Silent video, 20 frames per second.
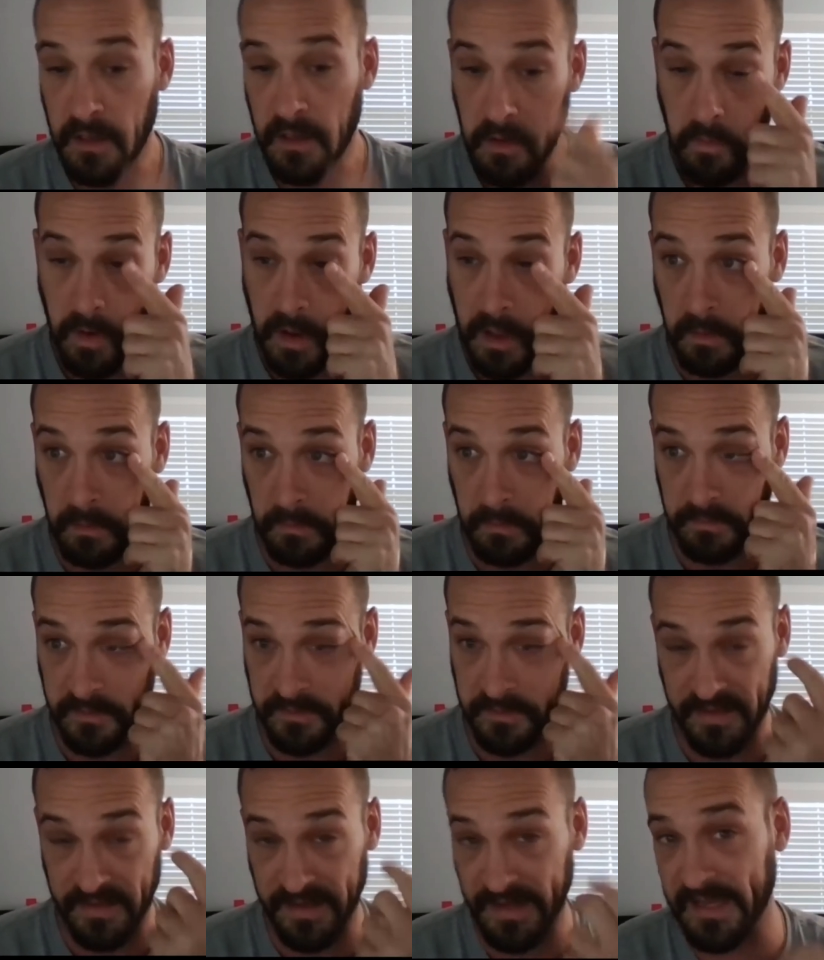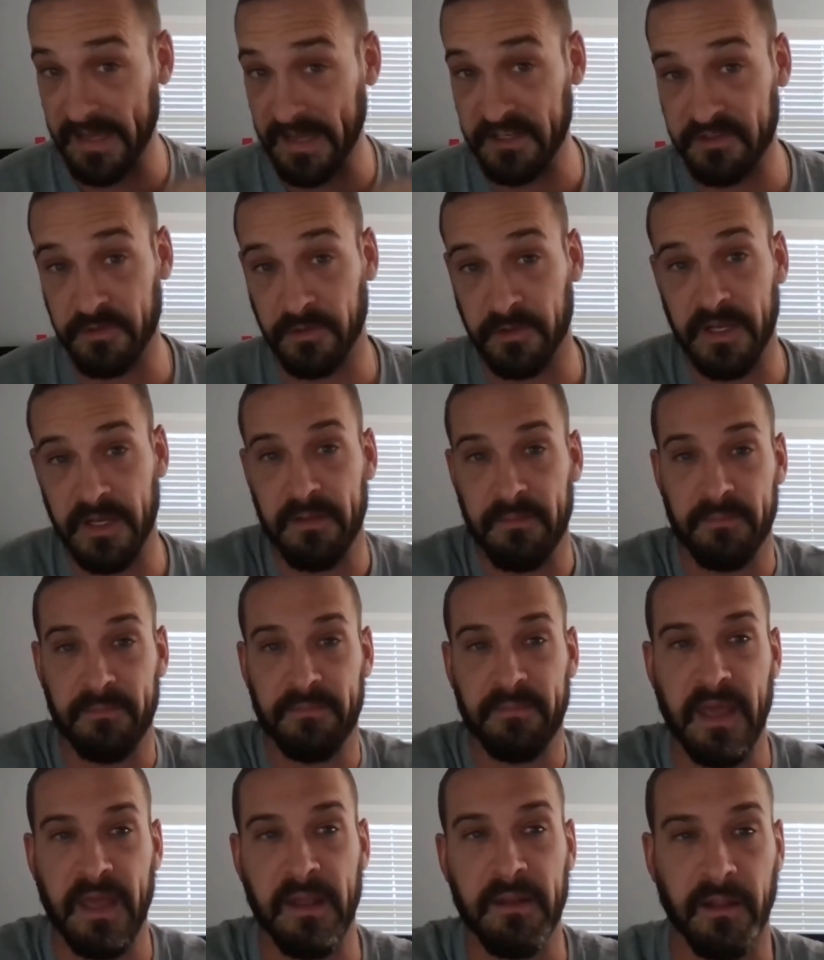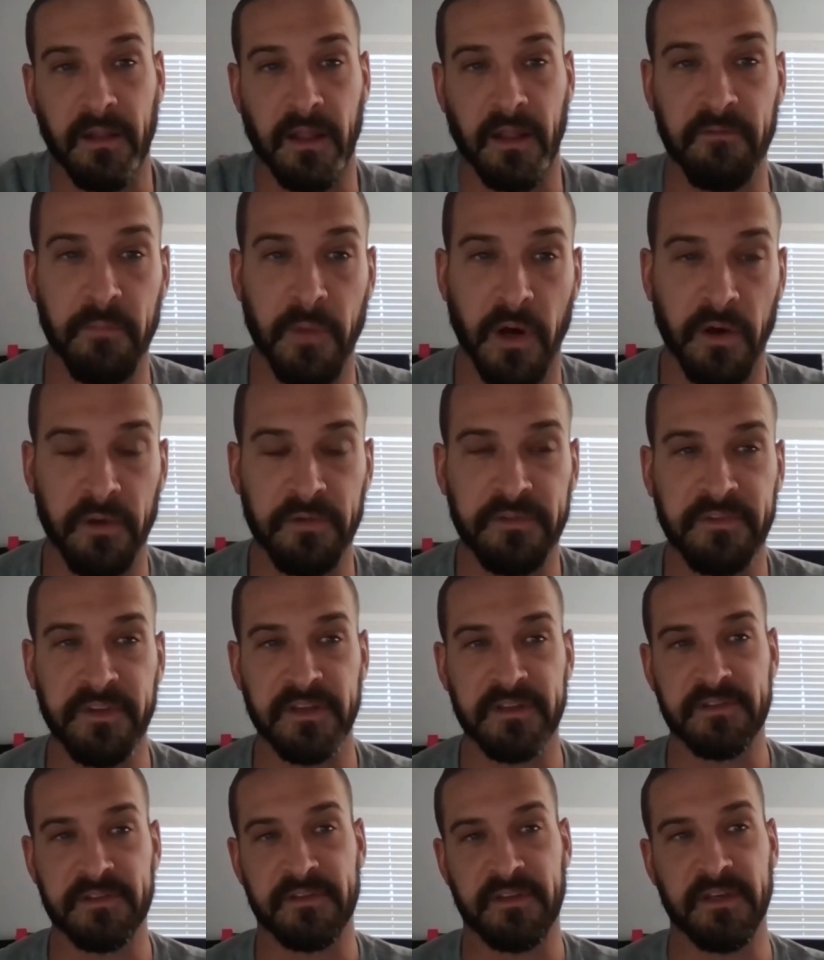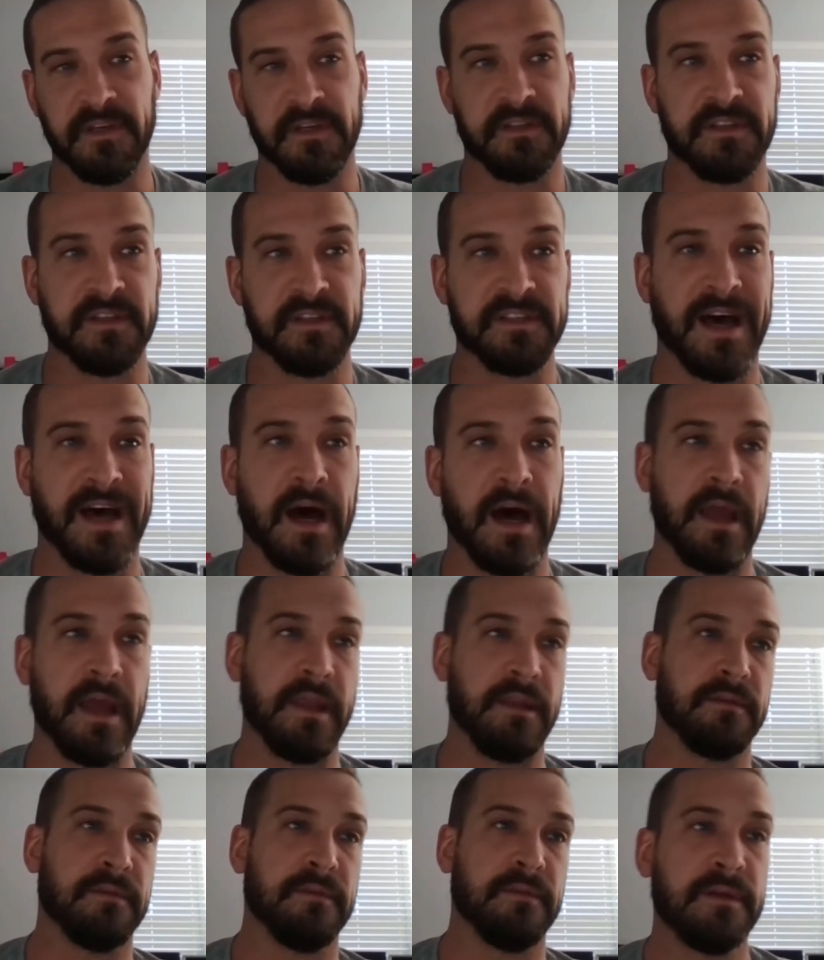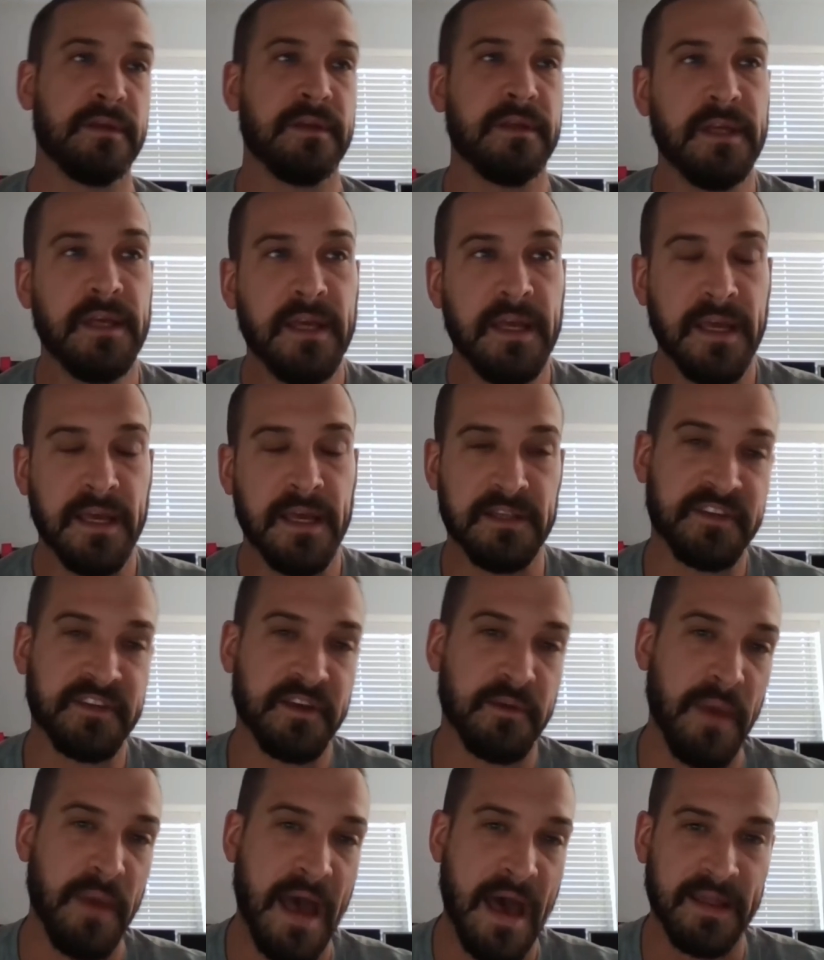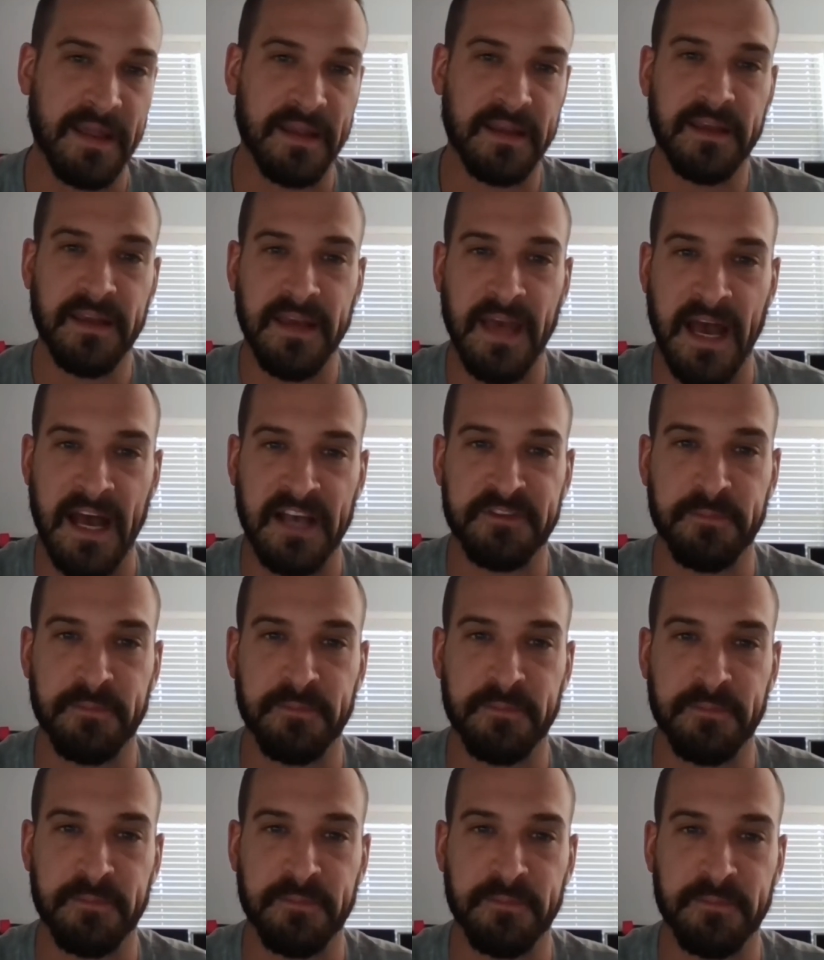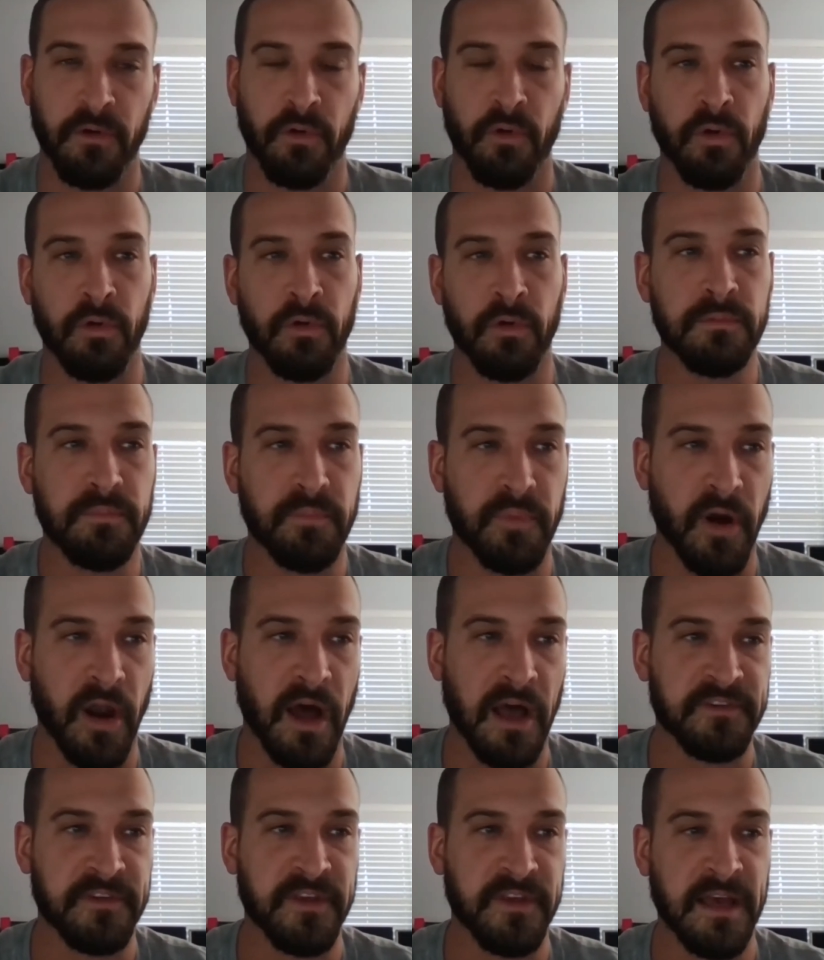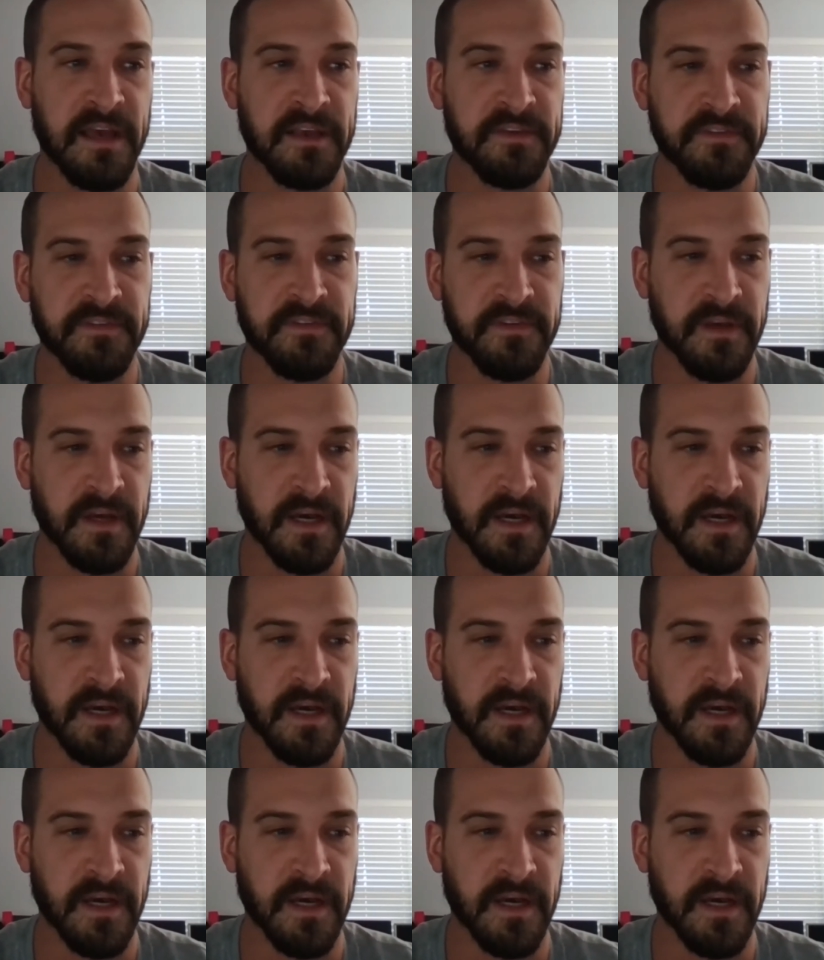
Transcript: well, the thing I enjoy and love most is the design and schematic aspect of the whole process,